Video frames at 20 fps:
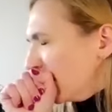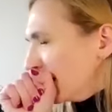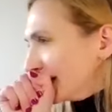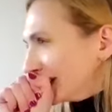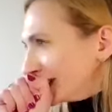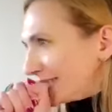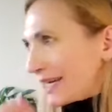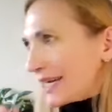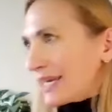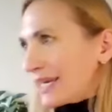
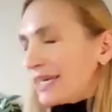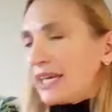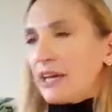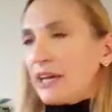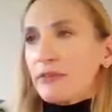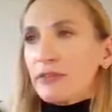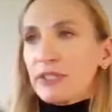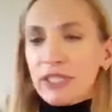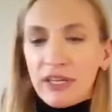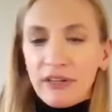taking care
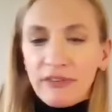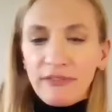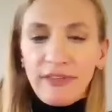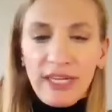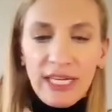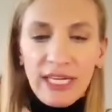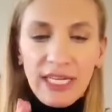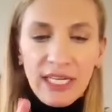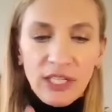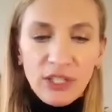of yourself,
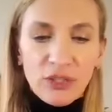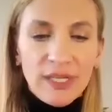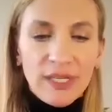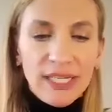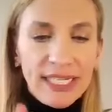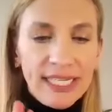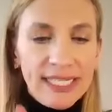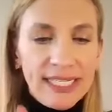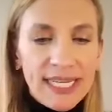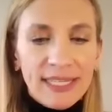eating,
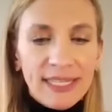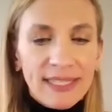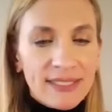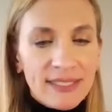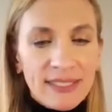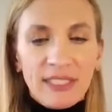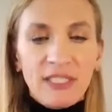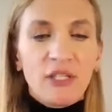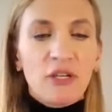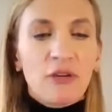drinking, not
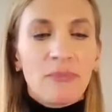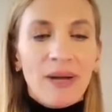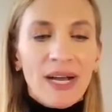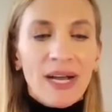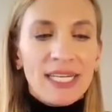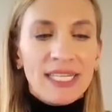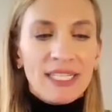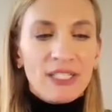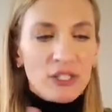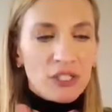listening to your
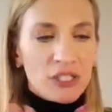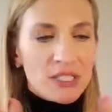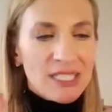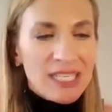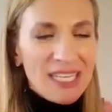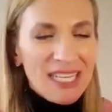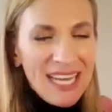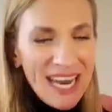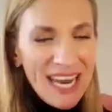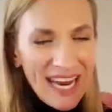body, and just
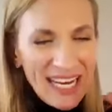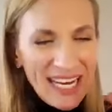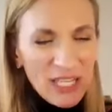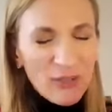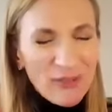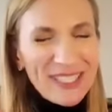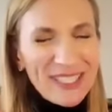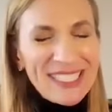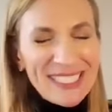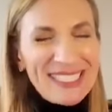
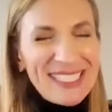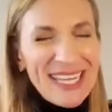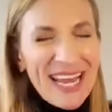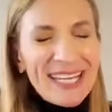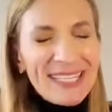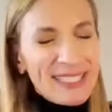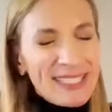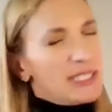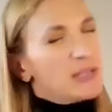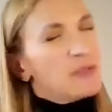angry and
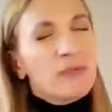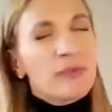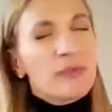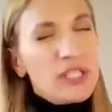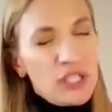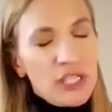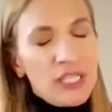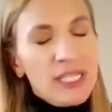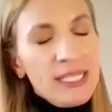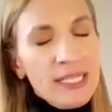tense and
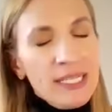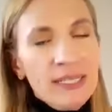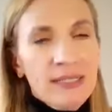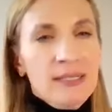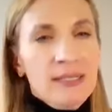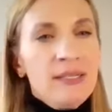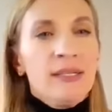rigid.